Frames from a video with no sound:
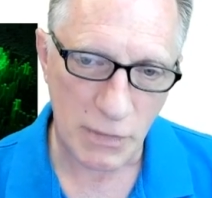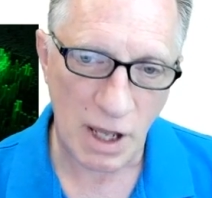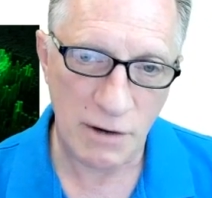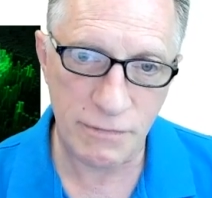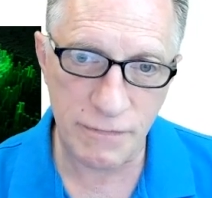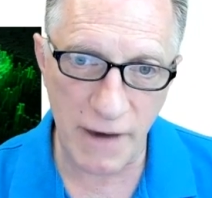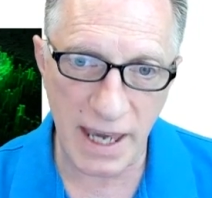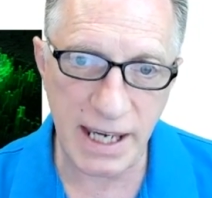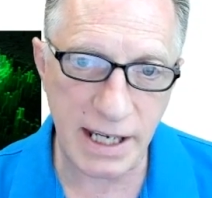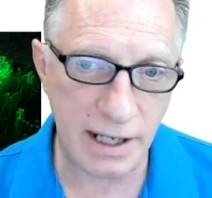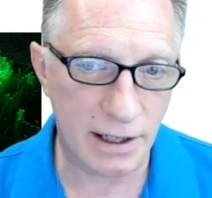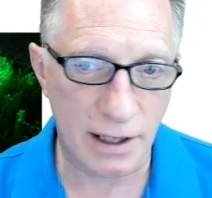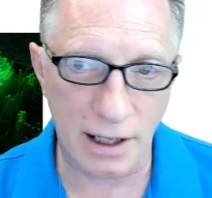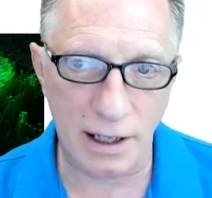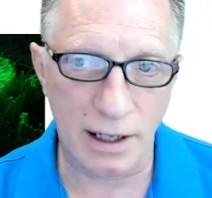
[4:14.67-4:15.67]
fake
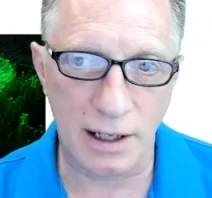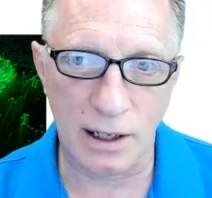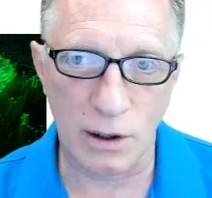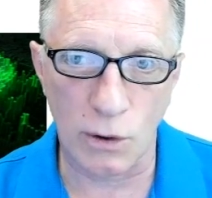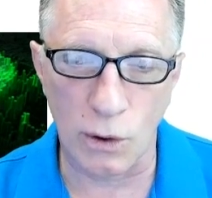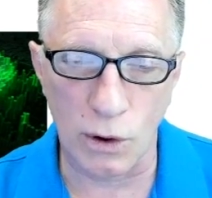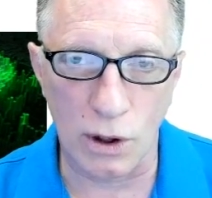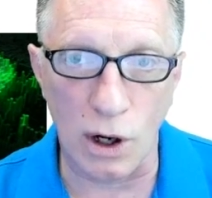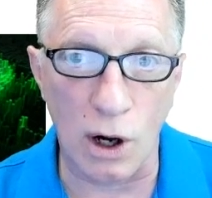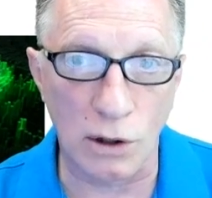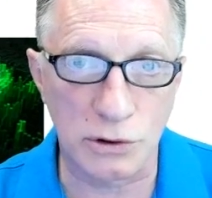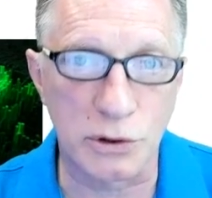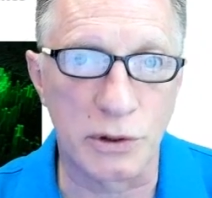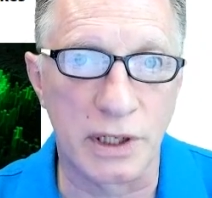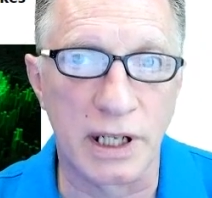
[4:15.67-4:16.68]
or
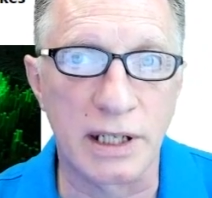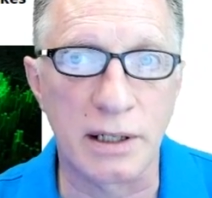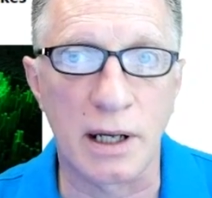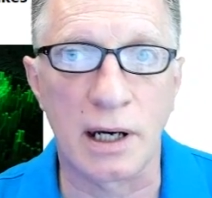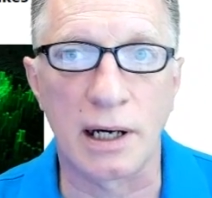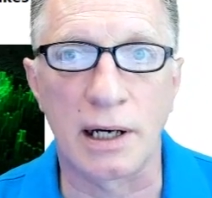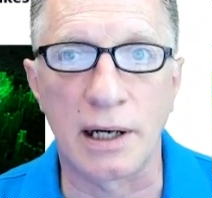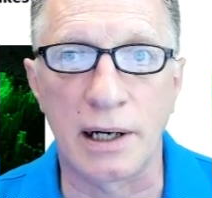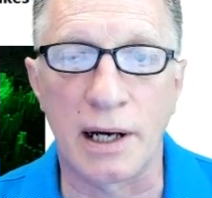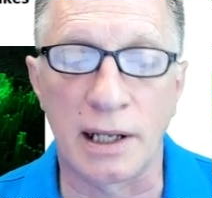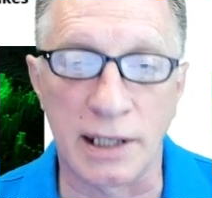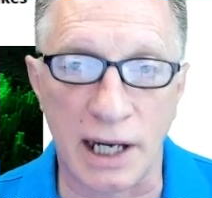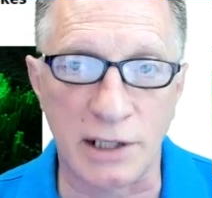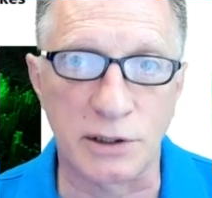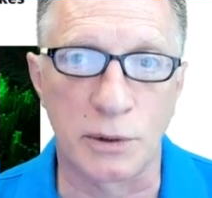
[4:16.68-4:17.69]
alternate
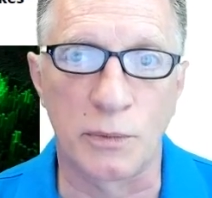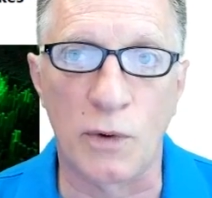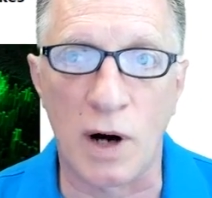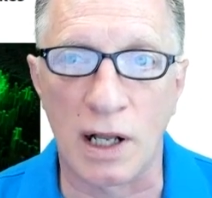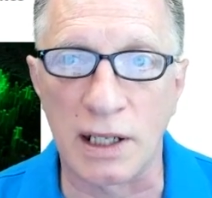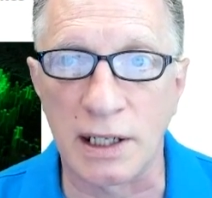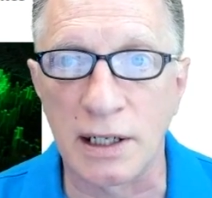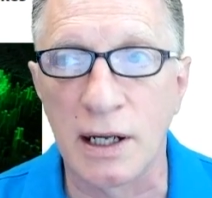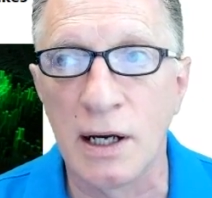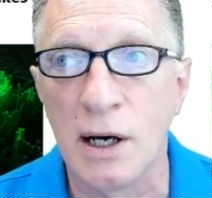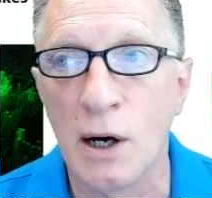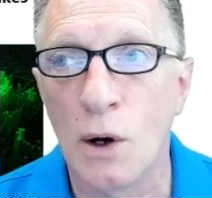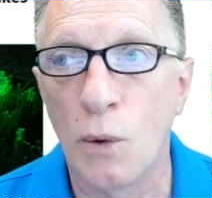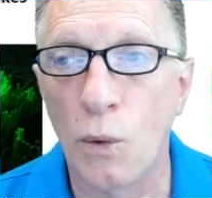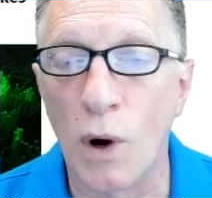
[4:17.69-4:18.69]
Electrum wallet
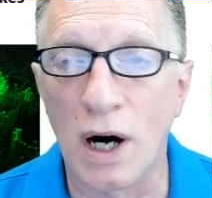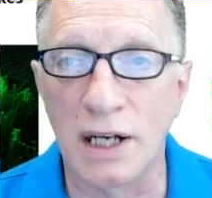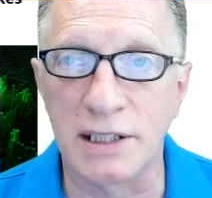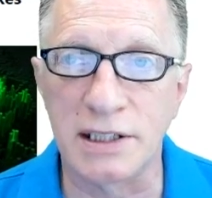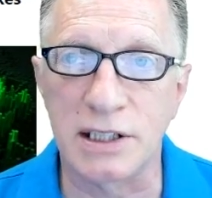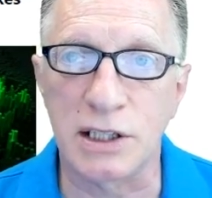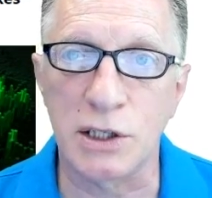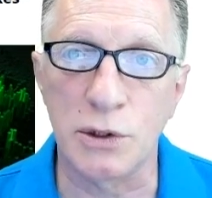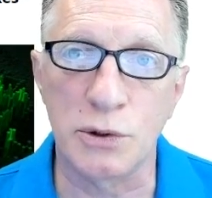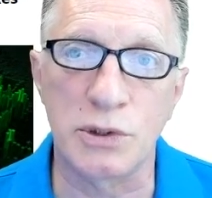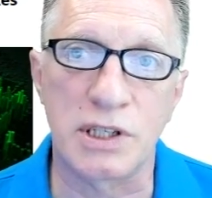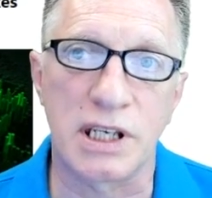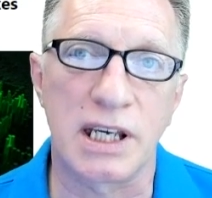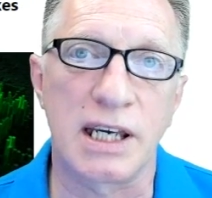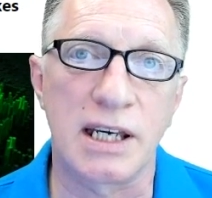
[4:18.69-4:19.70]
was
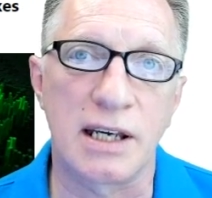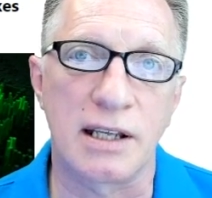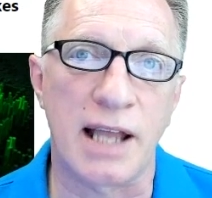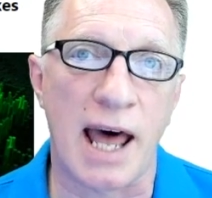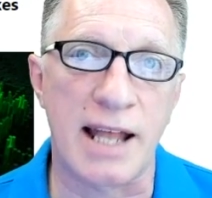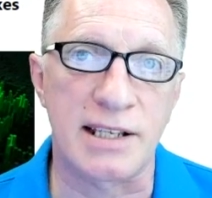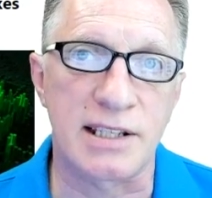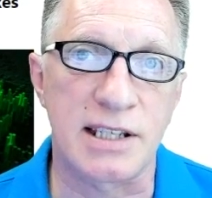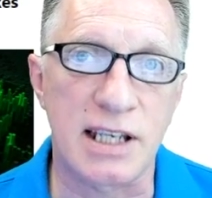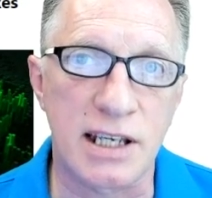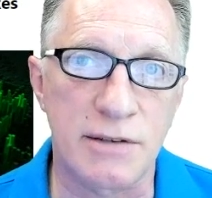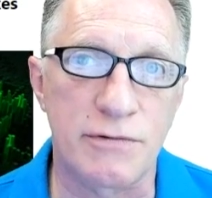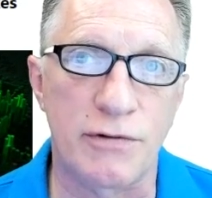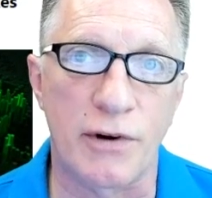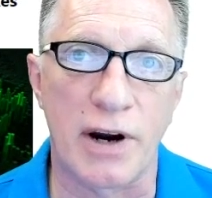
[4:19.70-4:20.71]
using that
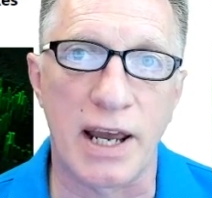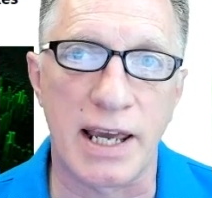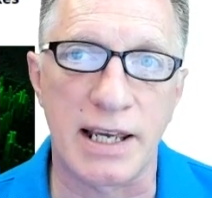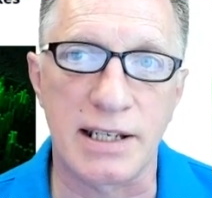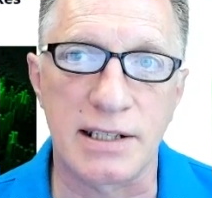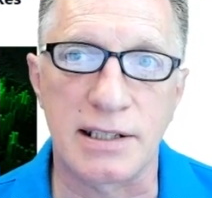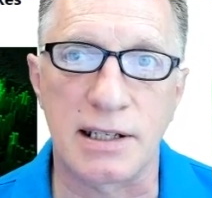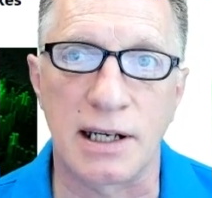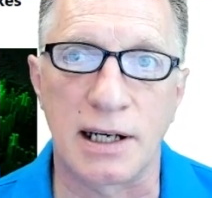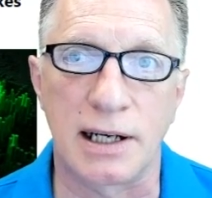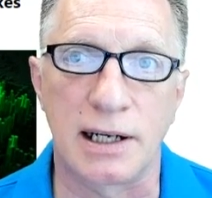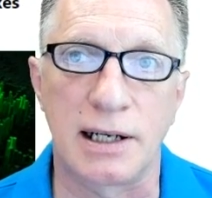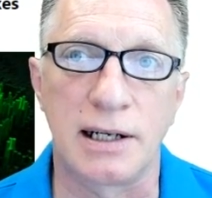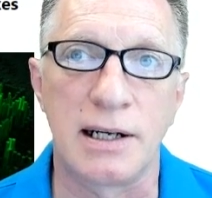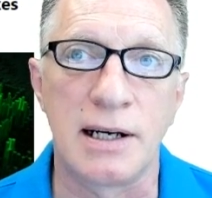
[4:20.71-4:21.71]
seed phrase
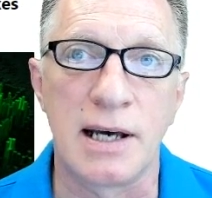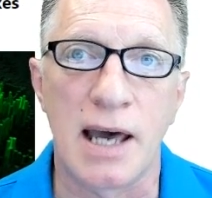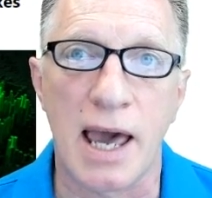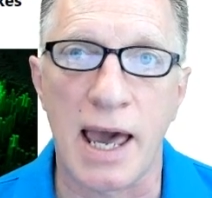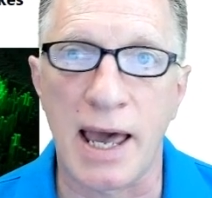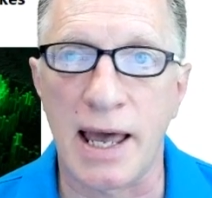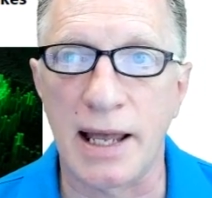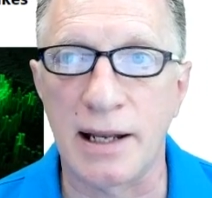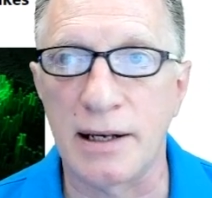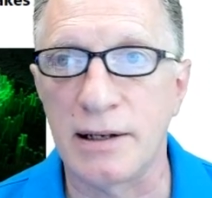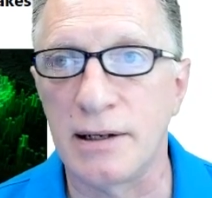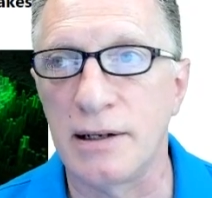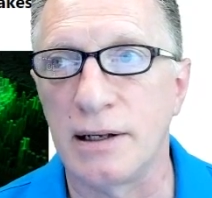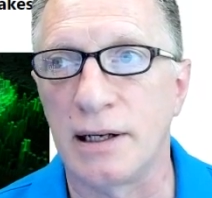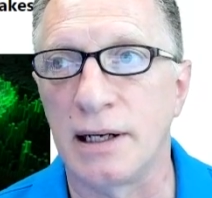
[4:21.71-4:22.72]

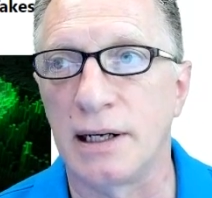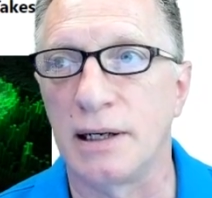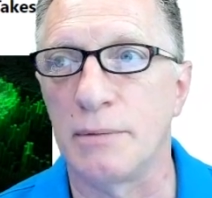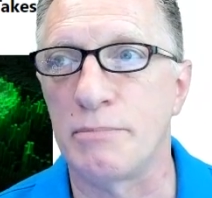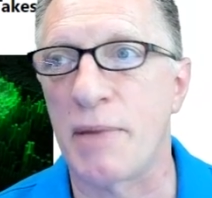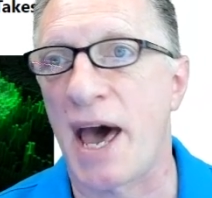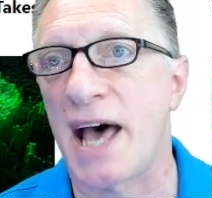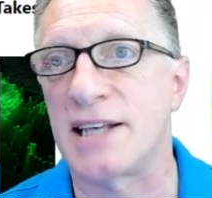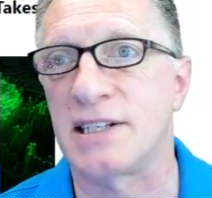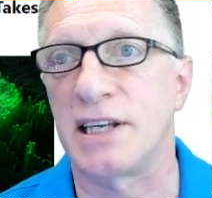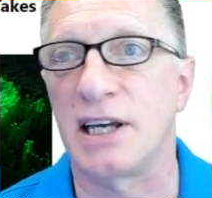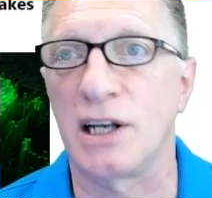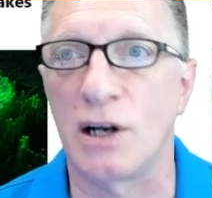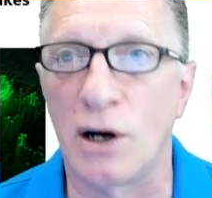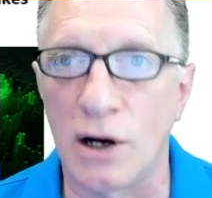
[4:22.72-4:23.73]
and passing
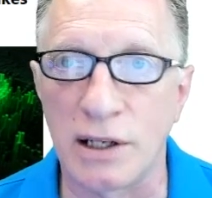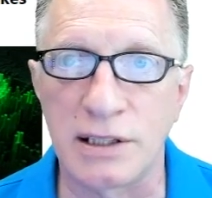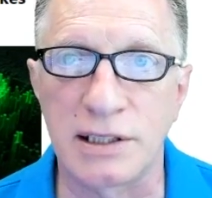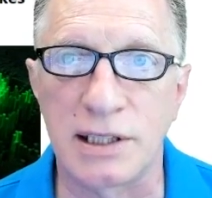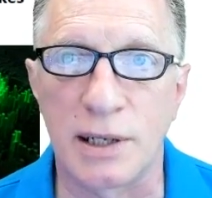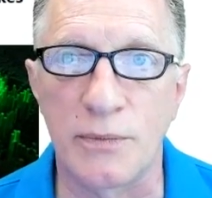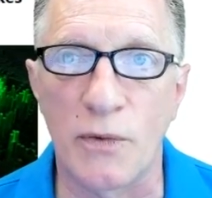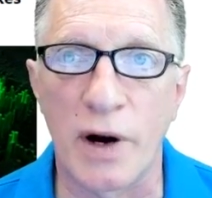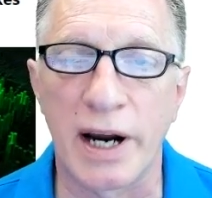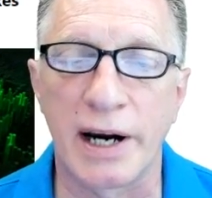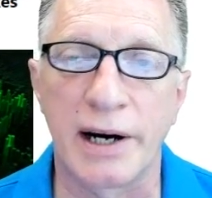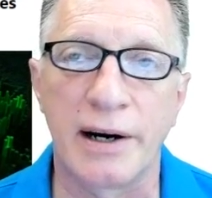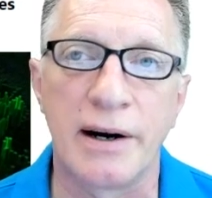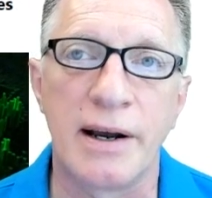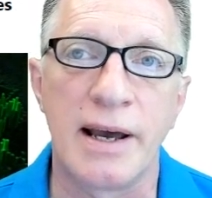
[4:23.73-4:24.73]
it on
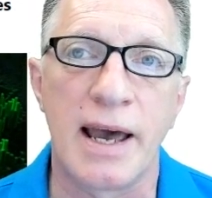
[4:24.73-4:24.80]
somewhere.